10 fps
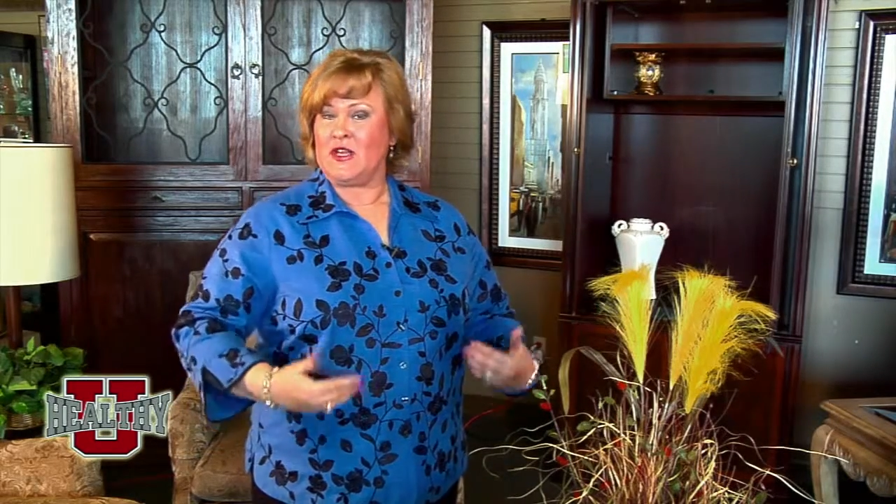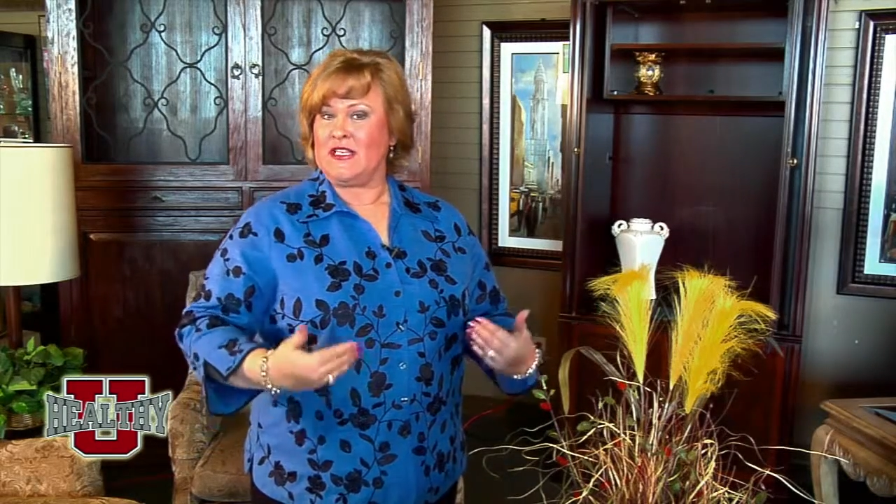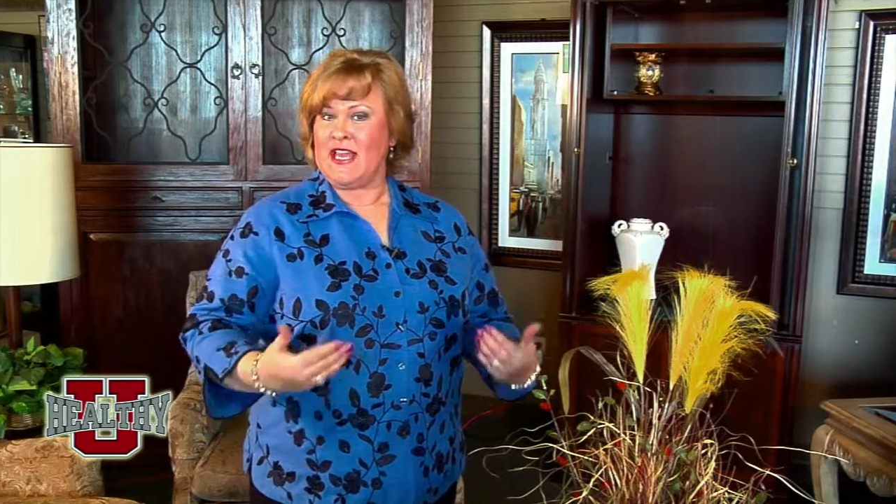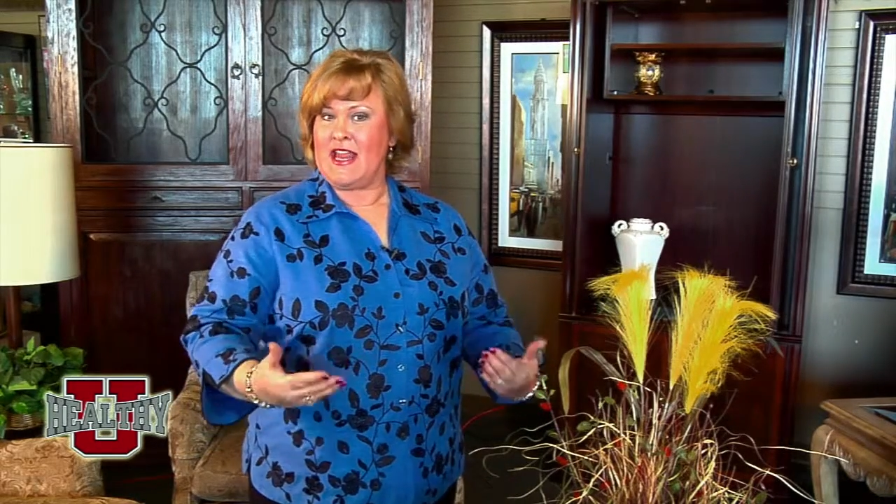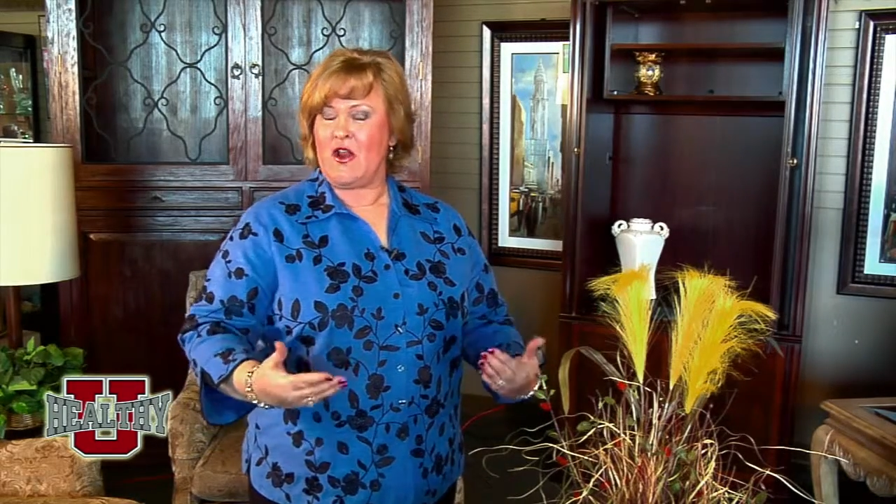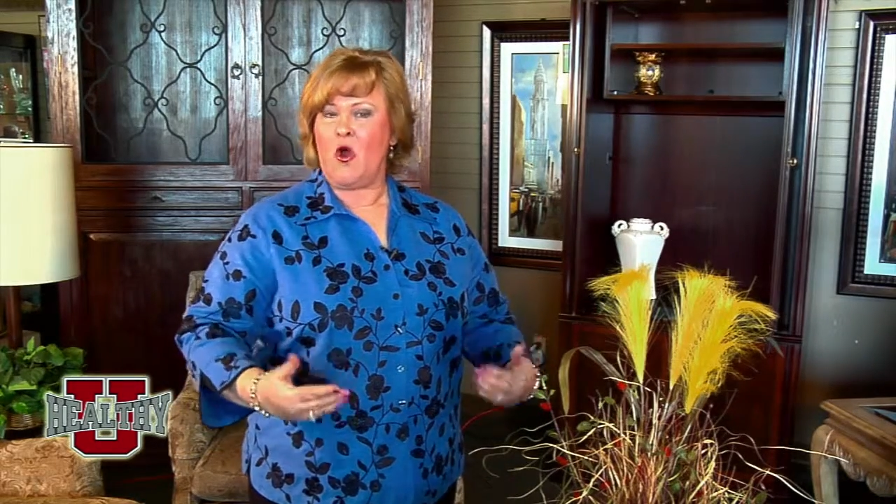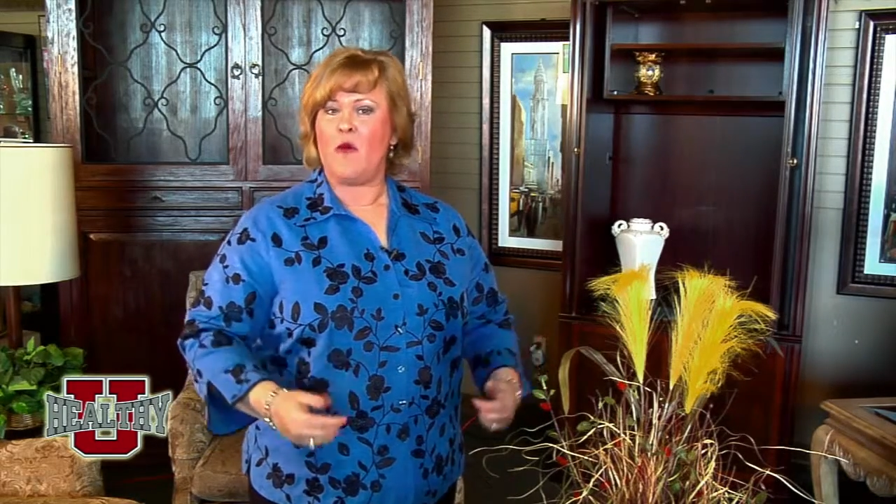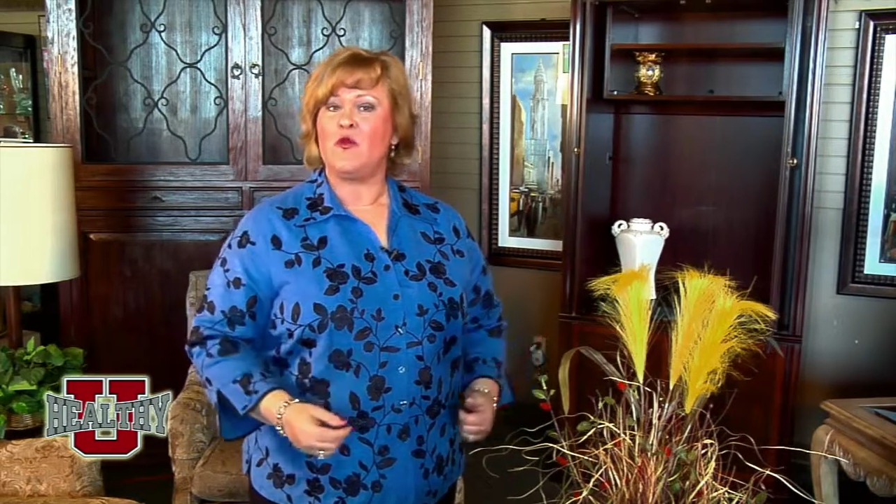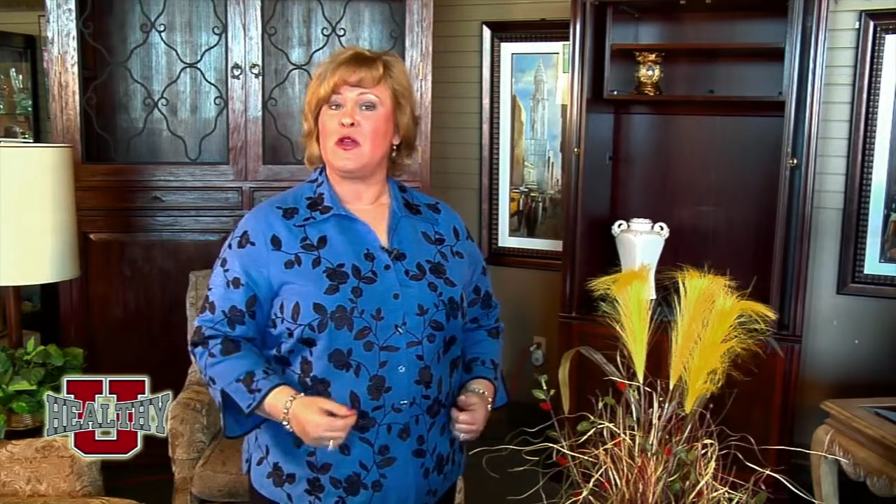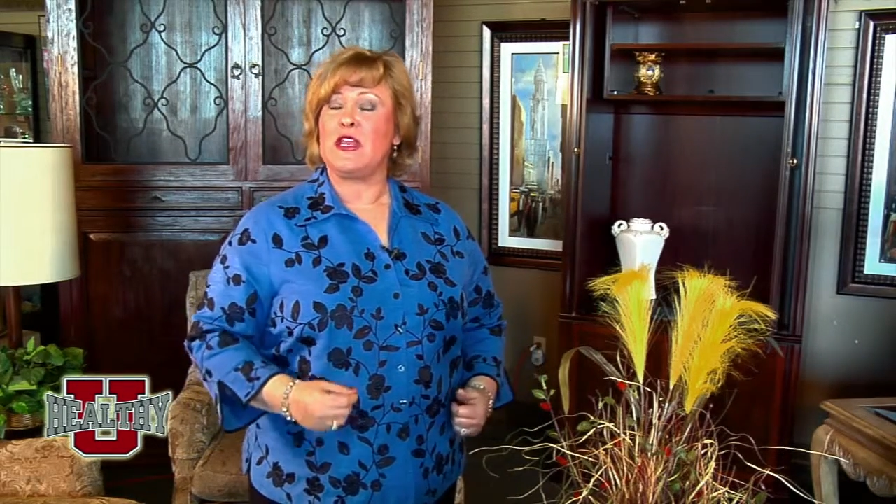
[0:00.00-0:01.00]
You can take it
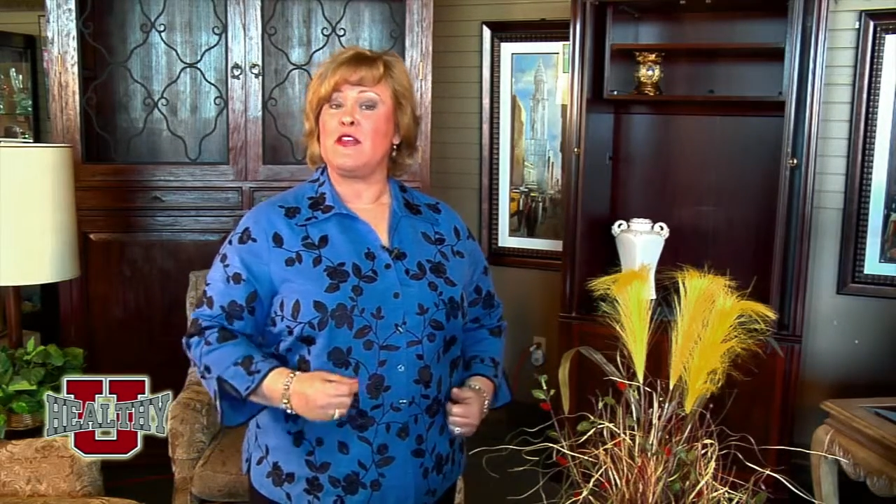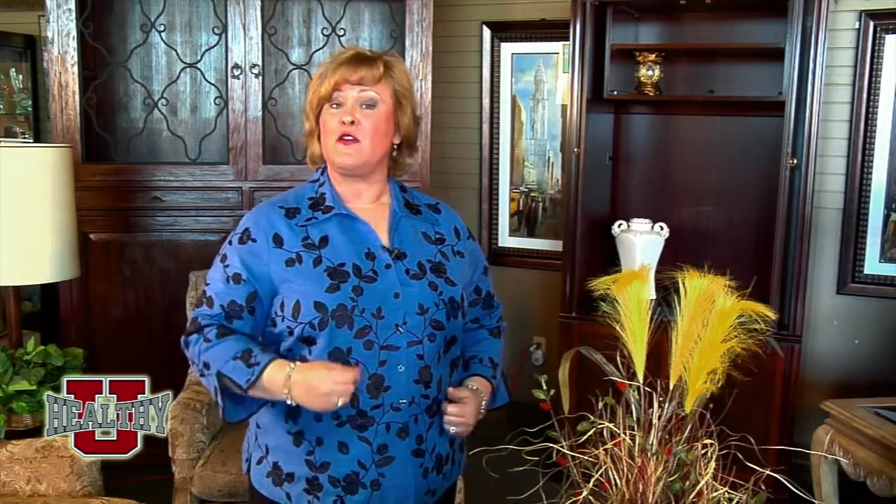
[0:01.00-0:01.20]
home. You can